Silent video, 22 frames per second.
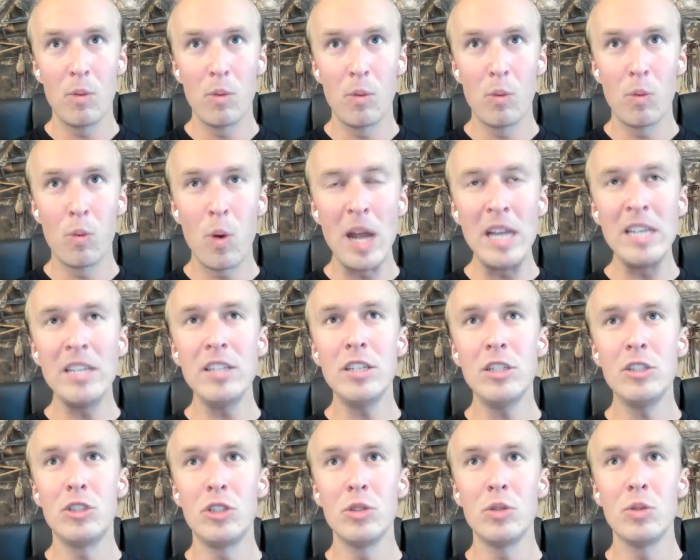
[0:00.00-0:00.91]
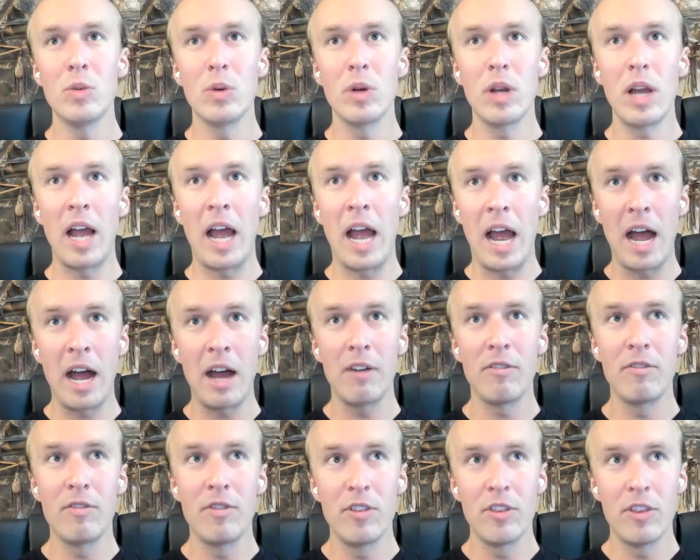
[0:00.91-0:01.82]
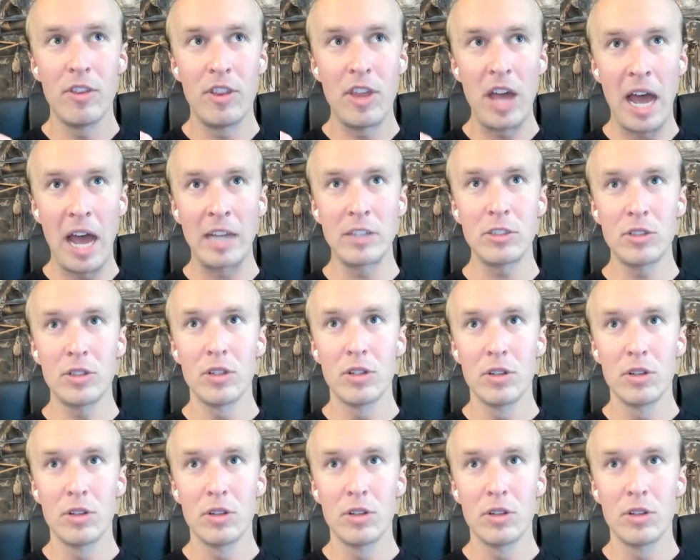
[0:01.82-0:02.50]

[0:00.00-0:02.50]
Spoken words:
When did you have that